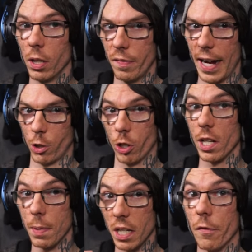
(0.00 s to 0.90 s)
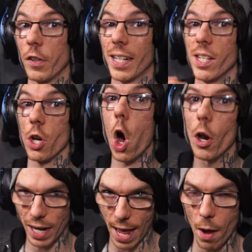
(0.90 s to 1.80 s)
of actually being afflicted
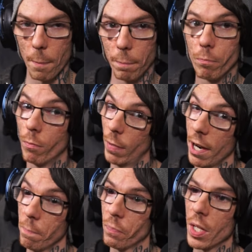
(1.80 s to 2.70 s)
on him, right?